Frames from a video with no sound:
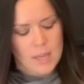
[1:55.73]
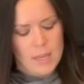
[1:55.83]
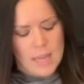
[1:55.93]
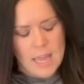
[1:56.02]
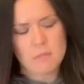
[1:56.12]

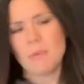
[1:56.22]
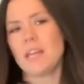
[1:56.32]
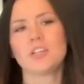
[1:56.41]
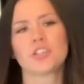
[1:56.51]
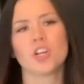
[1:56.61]
and
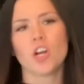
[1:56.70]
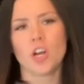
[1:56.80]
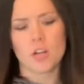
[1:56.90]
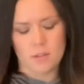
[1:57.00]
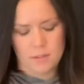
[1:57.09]
make
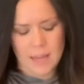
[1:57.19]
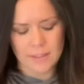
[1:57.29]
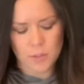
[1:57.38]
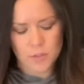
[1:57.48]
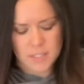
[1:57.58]
sure
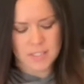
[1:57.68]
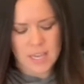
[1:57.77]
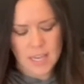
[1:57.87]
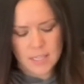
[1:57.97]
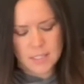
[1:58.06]
that those
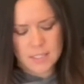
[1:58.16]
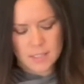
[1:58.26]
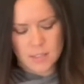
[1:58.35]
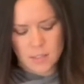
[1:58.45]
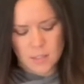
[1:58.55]

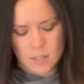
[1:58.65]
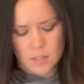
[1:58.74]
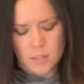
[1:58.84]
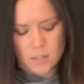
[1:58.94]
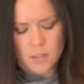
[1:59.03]
steaks
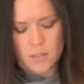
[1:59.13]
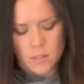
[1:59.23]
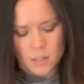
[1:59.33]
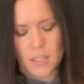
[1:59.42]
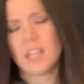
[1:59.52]

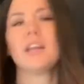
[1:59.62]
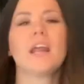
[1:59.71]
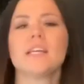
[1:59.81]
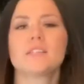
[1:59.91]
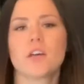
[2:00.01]
get a
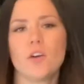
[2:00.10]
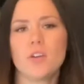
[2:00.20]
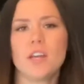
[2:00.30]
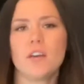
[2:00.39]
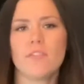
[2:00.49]
nice
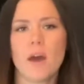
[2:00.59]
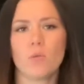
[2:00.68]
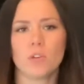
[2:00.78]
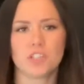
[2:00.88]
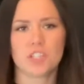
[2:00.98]
coating of that
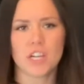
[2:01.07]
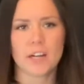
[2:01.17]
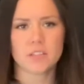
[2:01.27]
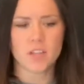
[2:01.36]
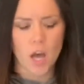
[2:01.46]

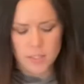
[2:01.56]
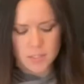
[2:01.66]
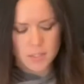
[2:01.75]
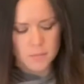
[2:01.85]
Worcestershire sauce.